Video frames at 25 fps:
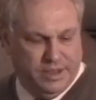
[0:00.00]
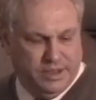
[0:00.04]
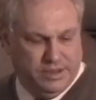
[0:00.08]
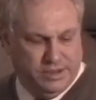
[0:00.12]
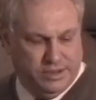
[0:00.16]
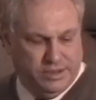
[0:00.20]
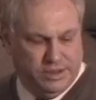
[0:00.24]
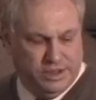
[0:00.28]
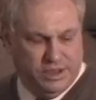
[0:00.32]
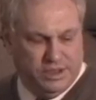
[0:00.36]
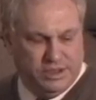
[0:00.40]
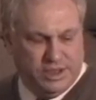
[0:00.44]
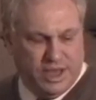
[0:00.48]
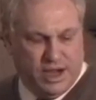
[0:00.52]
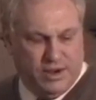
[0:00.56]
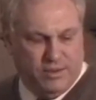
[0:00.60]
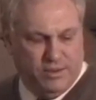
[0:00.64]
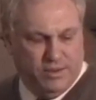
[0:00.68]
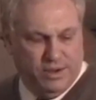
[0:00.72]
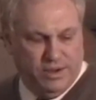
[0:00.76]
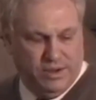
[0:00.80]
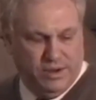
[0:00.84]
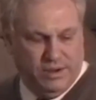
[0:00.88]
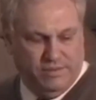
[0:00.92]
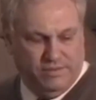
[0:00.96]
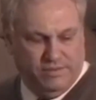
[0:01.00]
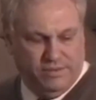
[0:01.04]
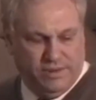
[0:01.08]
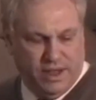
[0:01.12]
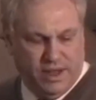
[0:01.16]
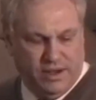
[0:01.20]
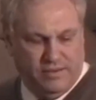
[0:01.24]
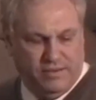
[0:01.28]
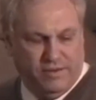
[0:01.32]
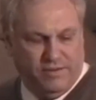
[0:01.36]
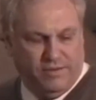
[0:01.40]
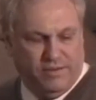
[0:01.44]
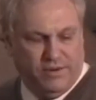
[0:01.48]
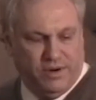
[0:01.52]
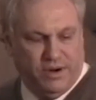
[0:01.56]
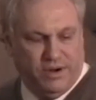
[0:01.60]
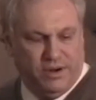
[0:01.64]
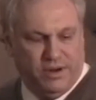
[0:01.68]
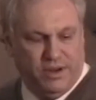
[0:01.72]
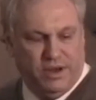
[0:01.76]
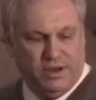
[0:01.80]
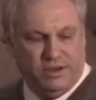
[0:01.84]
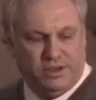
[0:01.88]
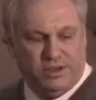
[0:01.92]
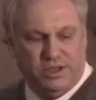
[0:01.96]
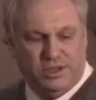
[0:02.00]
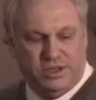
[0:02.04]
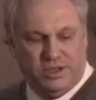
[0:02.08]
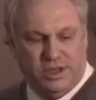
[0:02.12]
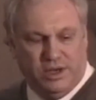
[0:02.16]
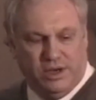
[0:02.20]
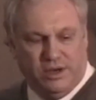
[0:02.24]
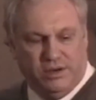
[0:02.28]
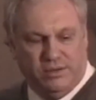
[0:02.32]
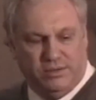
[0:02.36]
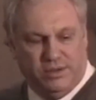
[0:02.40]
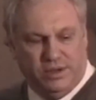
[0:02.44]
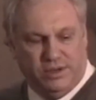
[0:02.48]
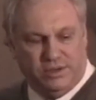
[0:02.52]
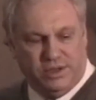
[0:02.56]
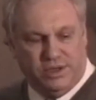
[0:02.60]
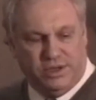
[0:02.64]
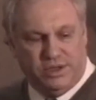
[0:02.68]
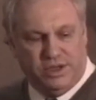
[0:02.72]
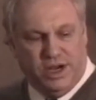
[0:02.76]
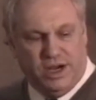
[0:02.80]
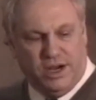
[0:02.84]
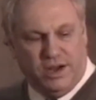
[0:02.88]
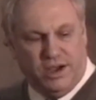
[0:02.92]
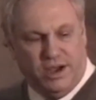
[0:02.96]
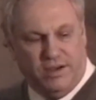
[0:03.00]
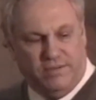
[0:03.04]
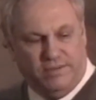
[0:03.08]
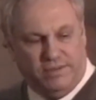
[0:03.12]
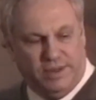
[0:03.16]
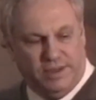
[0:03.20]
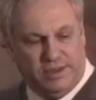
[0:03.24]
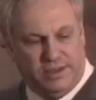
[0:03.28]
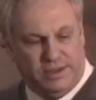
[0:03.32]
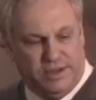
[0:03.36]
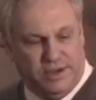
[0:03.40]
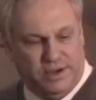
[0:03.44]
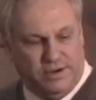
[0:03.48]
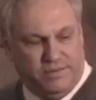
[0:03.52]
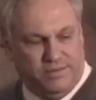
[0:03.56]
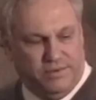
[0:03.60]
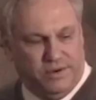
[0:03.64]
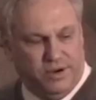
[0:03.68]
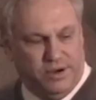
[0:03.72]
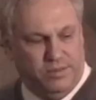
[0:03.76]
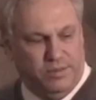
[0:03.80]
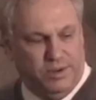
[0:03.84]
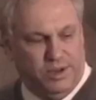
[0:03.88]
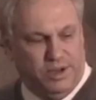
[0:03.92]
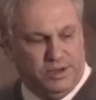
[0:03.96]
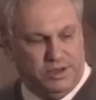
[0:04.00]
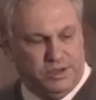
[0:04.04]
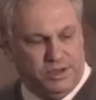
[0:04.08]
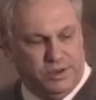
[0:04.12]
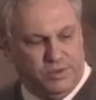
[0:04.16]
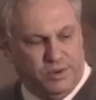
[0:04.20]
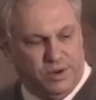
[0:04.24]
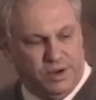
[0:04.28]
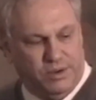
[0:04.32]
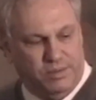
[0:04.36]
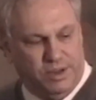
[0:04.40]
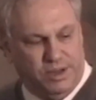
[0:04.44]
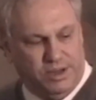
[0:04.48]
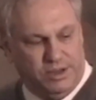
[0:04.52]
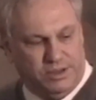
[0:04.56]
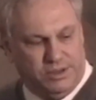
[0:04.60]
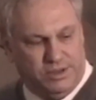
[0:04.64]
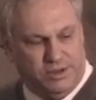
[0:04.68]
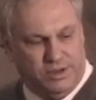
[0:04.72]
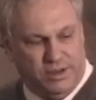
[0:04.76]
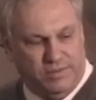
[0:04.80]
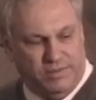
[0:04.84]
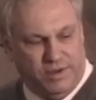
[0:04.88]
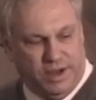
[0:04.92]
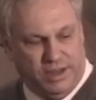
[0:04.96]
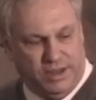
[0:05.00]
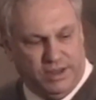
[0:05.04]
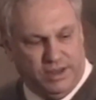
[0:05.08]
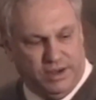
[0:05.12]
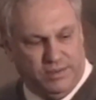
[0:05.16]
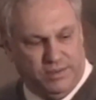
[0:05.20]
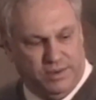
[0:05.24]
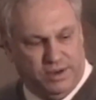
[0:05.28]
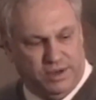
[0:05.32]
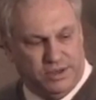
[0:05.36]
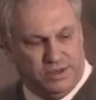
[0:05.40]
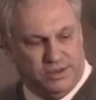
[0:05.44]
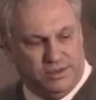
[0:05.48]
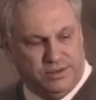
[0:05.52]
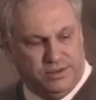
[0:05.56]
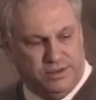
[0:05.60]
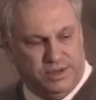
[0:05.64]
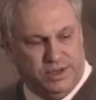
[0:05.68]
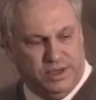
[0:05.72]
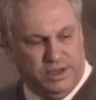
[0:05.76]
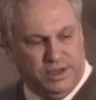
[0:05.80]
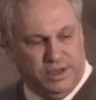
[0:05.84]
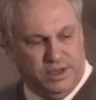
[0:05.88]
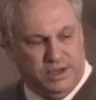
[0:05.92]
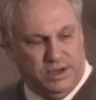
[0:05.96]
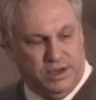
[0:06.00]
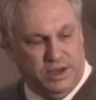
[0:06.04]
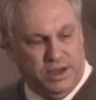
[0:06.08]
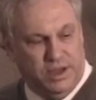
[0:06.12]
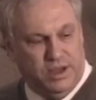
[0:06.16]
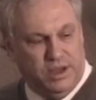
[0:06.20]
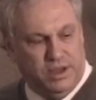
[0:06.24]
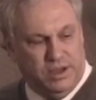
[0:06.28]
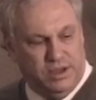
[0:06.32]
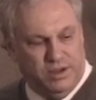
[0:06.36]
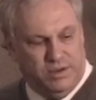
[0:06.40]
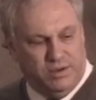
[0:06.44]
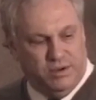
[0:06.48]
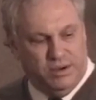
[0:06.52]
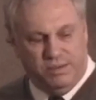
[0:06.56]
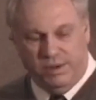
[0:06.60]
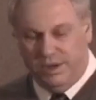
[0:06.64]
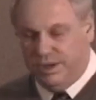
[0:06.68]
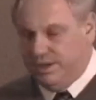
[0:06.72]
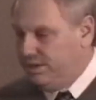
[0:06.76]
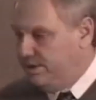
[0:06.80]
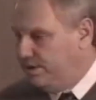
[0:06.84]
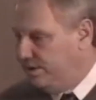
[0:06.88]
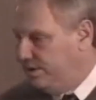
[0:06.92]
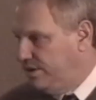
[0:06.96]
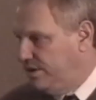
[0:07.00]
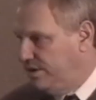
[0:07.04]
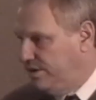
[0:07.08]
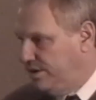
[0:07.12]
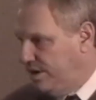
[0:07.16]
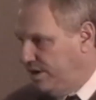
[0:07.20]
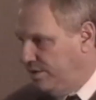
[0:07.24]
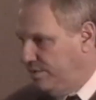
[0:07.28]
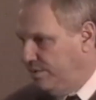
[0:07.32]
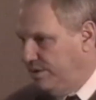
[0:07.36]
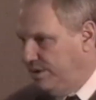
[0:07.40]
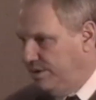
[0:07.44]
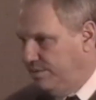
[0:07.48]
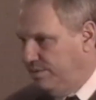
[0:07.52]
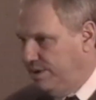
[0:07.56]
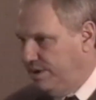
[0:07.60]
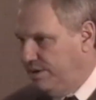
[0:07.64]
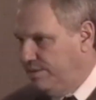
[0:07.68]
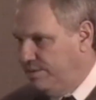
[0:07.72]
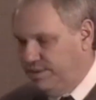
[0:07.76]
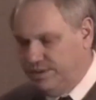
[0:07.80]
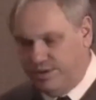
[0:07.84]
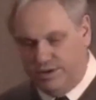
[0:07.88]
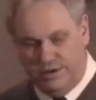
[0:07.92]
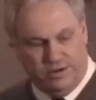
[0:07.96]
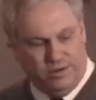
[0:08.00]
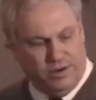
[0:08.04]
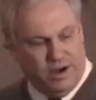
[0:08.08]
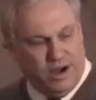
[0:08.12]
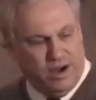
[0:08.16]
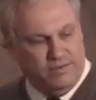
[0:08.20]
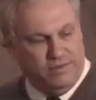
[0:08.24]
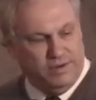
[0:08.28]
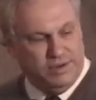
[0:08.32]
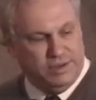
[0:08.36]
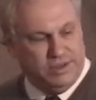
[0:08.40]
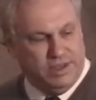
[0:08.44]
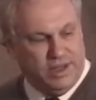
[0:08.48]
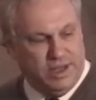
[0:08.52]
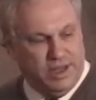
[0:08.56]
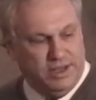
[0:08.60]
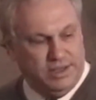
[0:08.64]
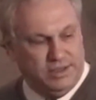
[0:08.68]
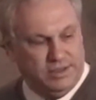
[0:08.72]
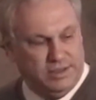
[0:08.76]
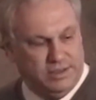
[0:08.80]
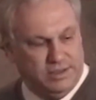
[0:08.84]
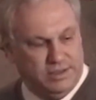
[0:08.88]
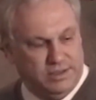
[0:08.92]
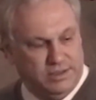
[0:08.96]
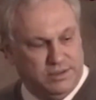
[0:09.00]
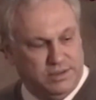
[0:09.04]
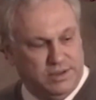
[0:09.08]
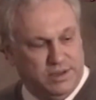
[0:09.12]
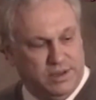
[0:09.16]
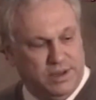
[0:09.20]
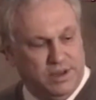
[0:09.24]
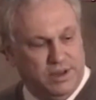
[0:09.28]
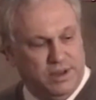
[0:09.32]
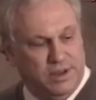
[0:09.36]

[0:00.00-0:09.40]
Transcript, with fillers: So she's got a really good flavor for it. Then she's gonna, there's a checkoff list here for you because you wanna make sure they've got the original deed. You wanna make sure they're there when you meet them with their driver's license.